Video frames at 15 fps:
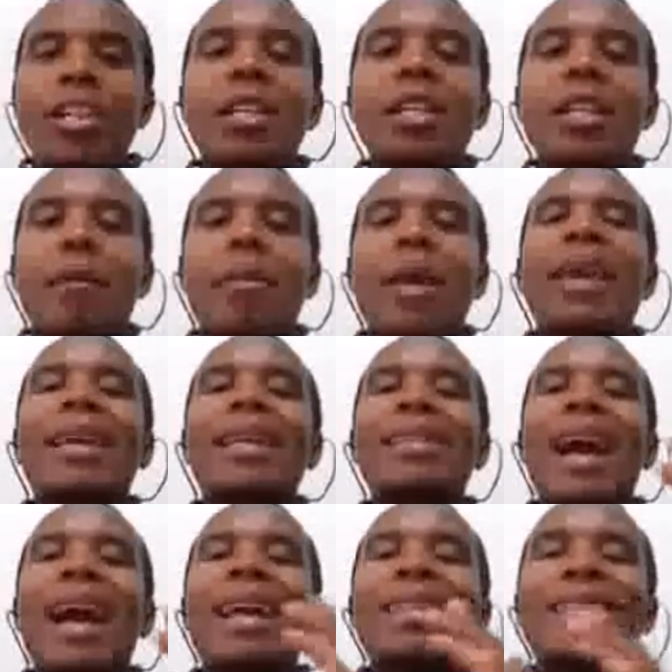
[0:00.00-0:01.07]
reason the bank
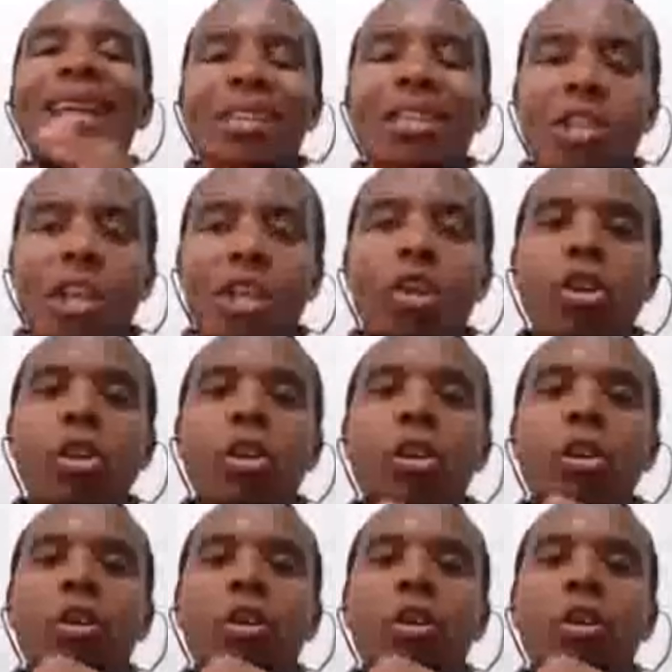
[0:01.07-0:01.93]
is attaching